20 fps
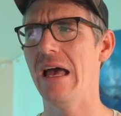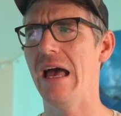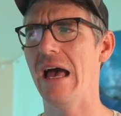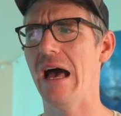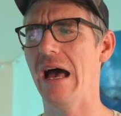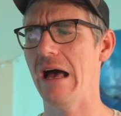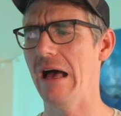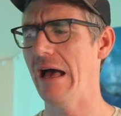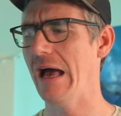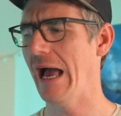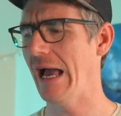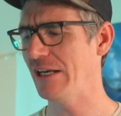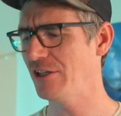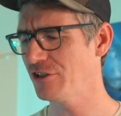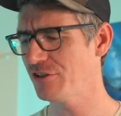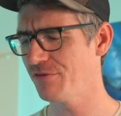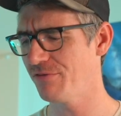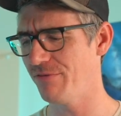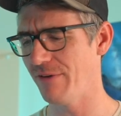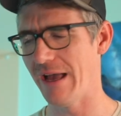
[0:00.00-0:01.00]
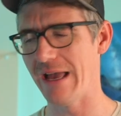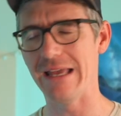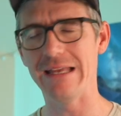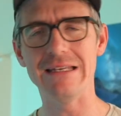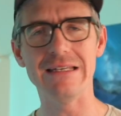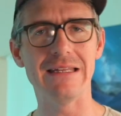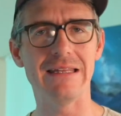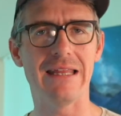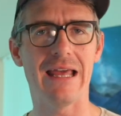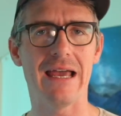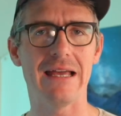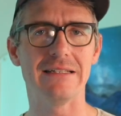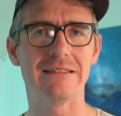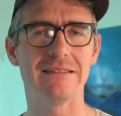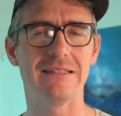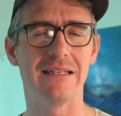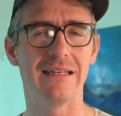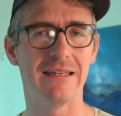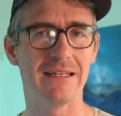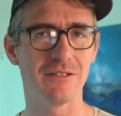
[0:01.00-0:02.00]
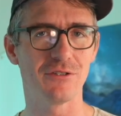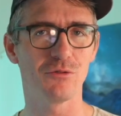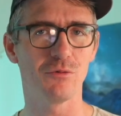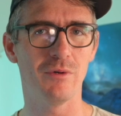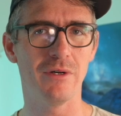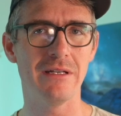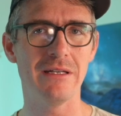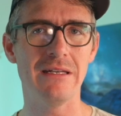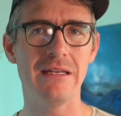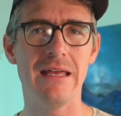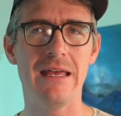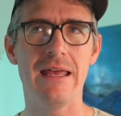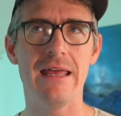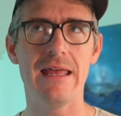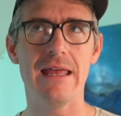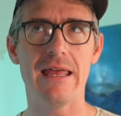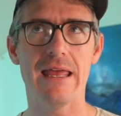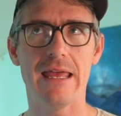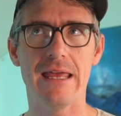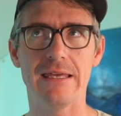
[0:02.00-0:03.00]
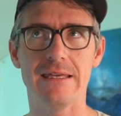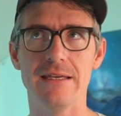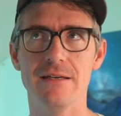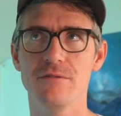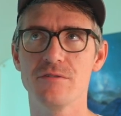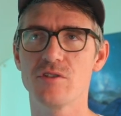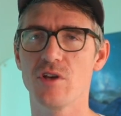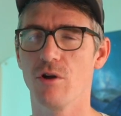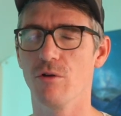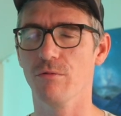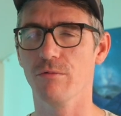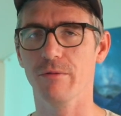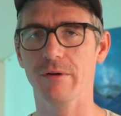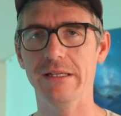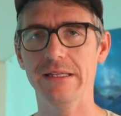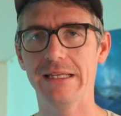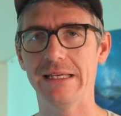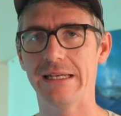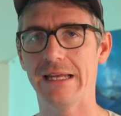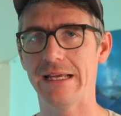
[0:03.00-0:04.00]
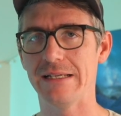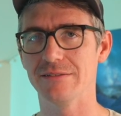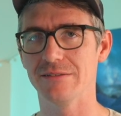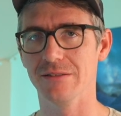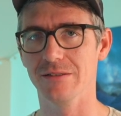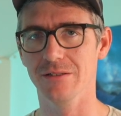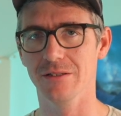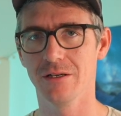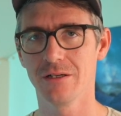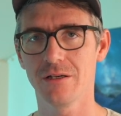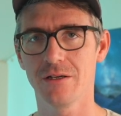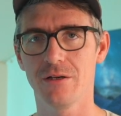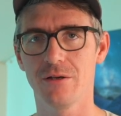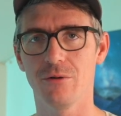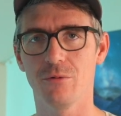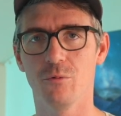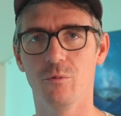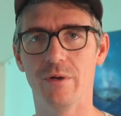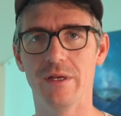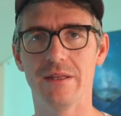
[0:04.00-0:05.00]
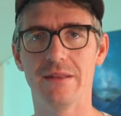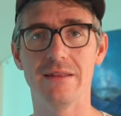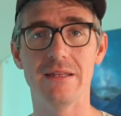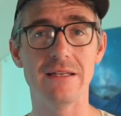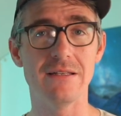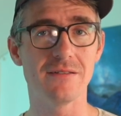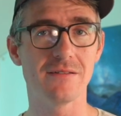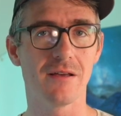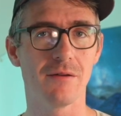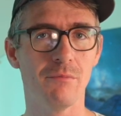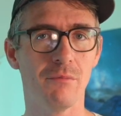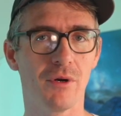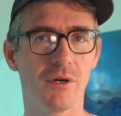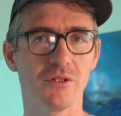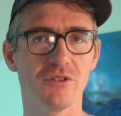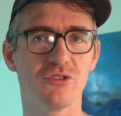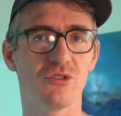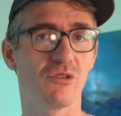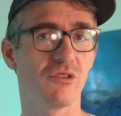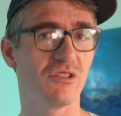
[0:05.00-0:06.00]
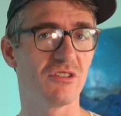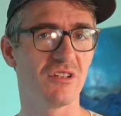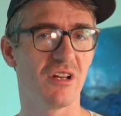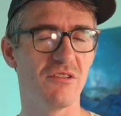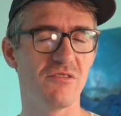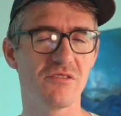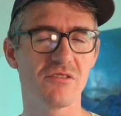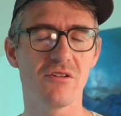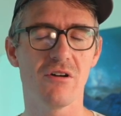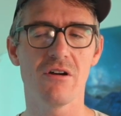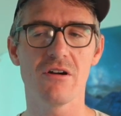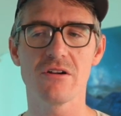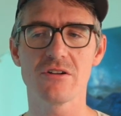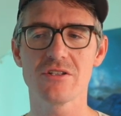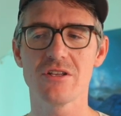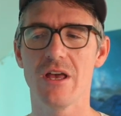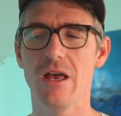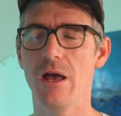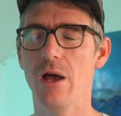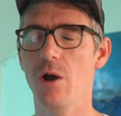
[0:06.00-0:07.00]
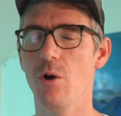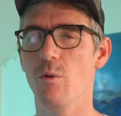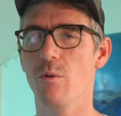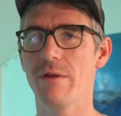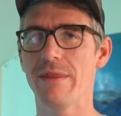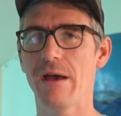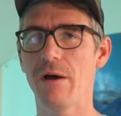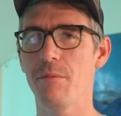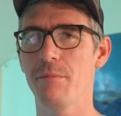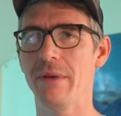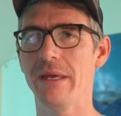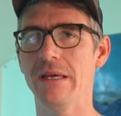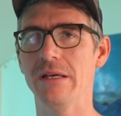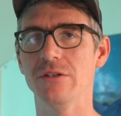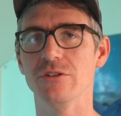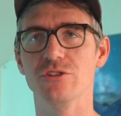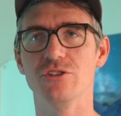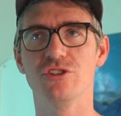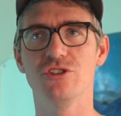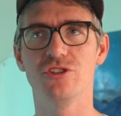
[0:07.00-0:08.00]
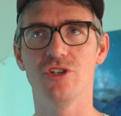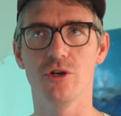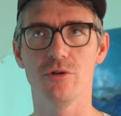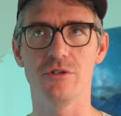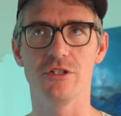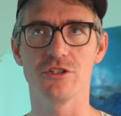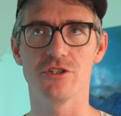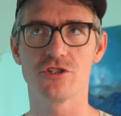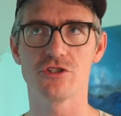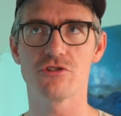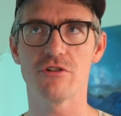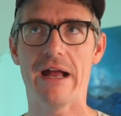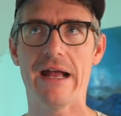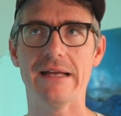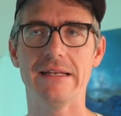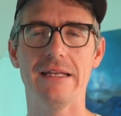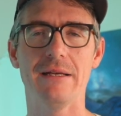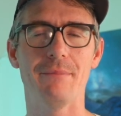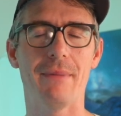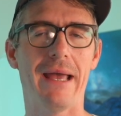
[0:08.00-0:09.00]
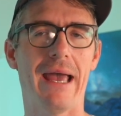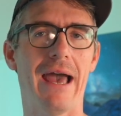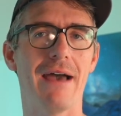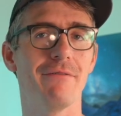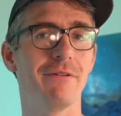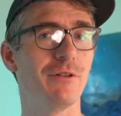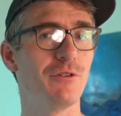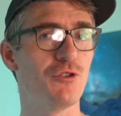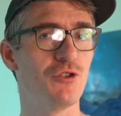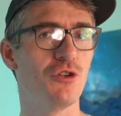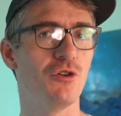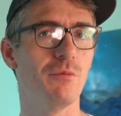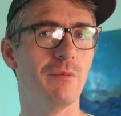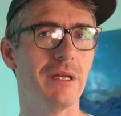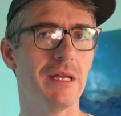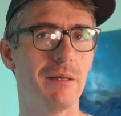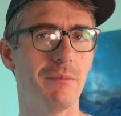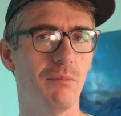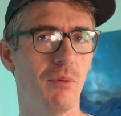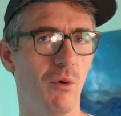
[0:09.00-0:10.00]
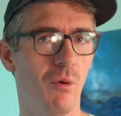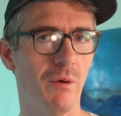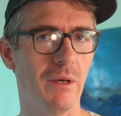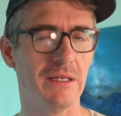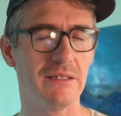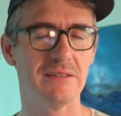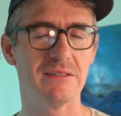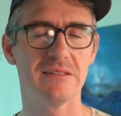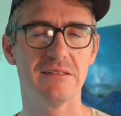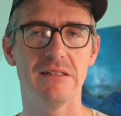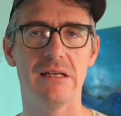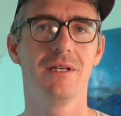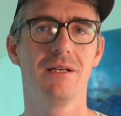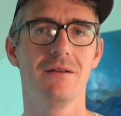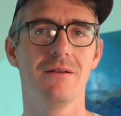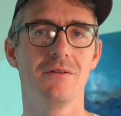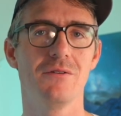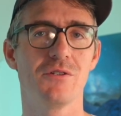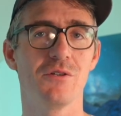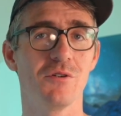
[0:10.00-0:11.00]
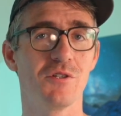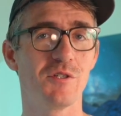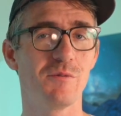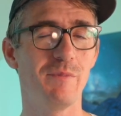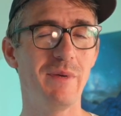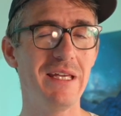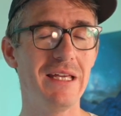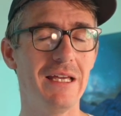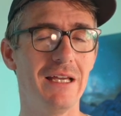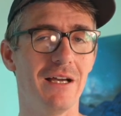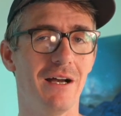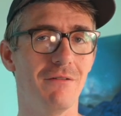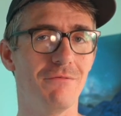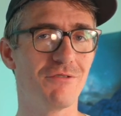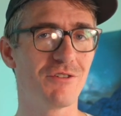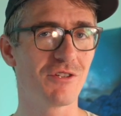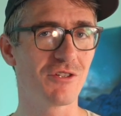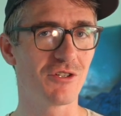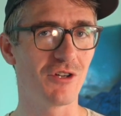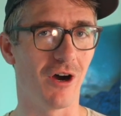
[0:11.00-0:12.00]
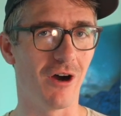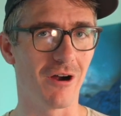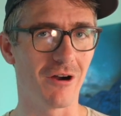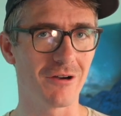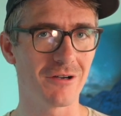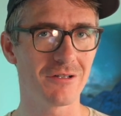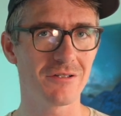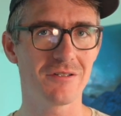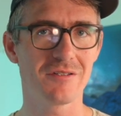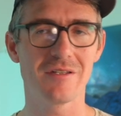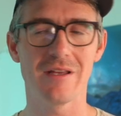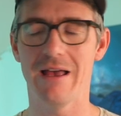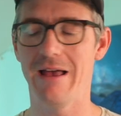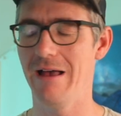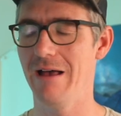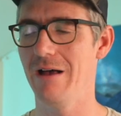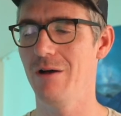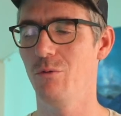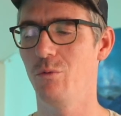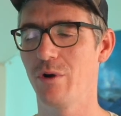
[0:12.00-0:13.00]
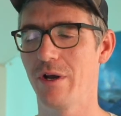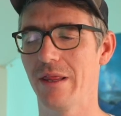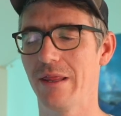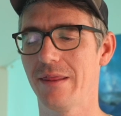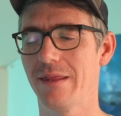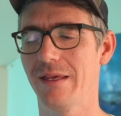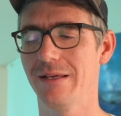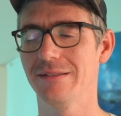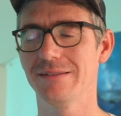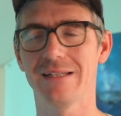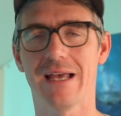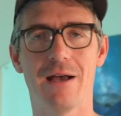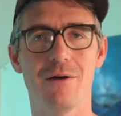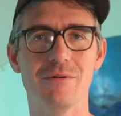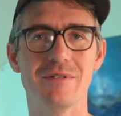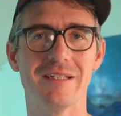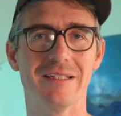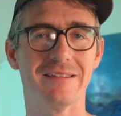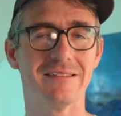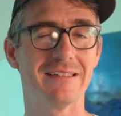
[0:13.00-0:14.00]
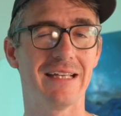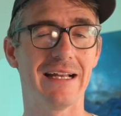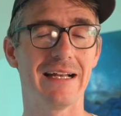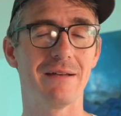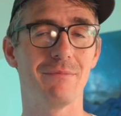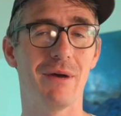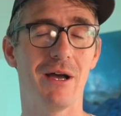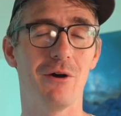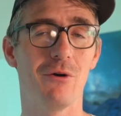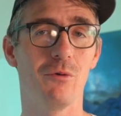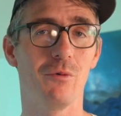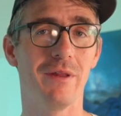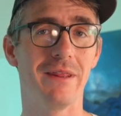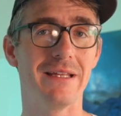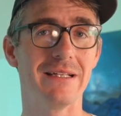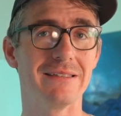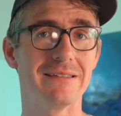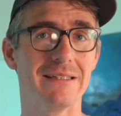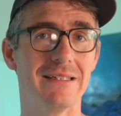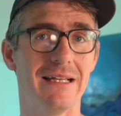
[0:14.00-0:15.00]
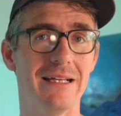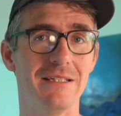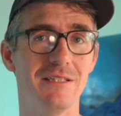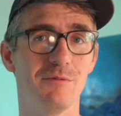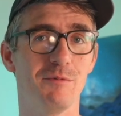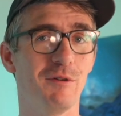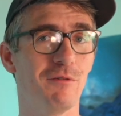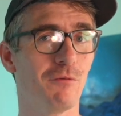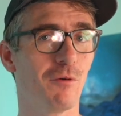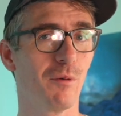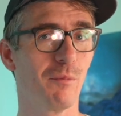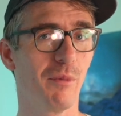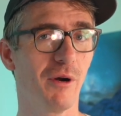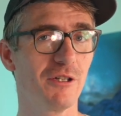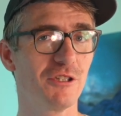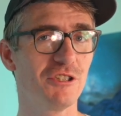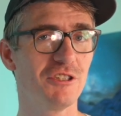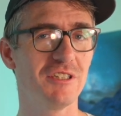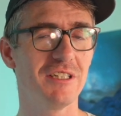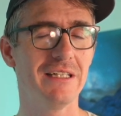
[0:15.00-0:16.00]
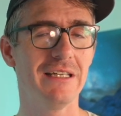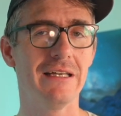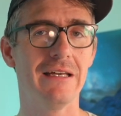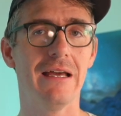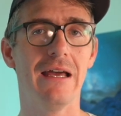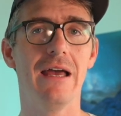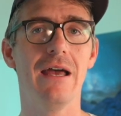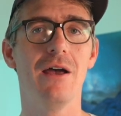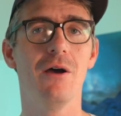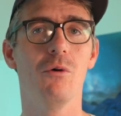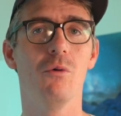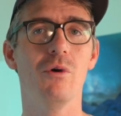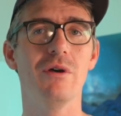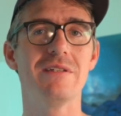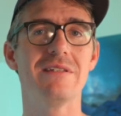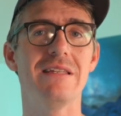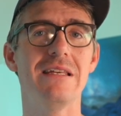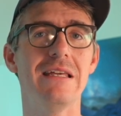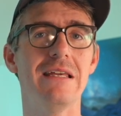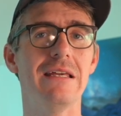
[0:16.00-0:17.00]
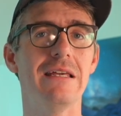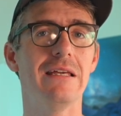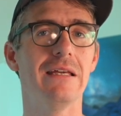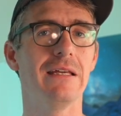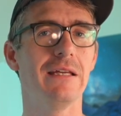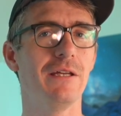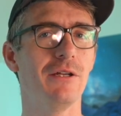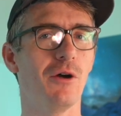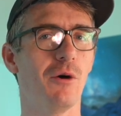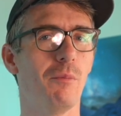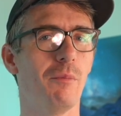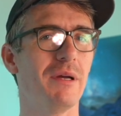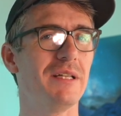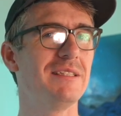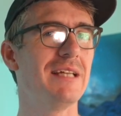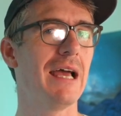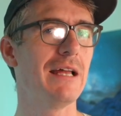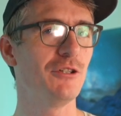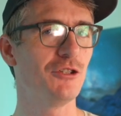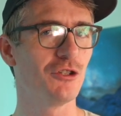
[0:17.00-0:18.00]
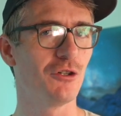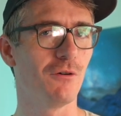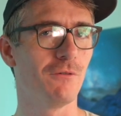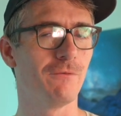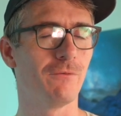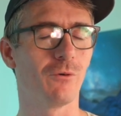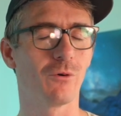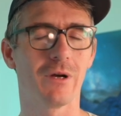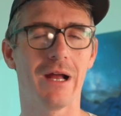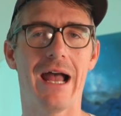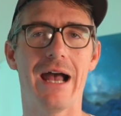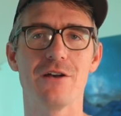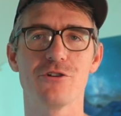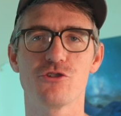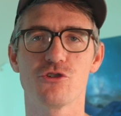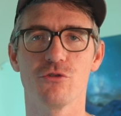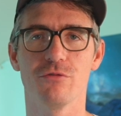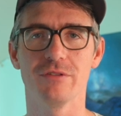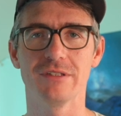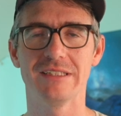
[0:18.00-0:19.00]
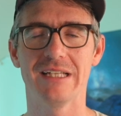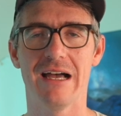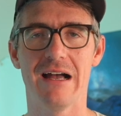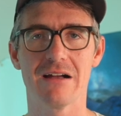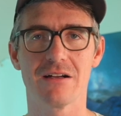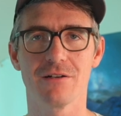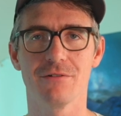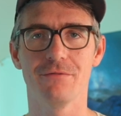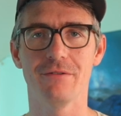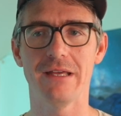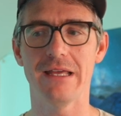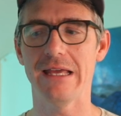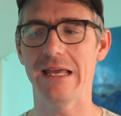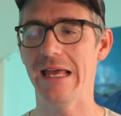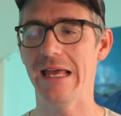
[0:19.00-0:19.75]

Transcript: I just find that this one, it gives a really nice look with the sunbursts or the Sunstars without being so distracting by having too many points. So speaking of stars, one of the things I was excited about with this lens before purchasing it was the, potential for astrophotography.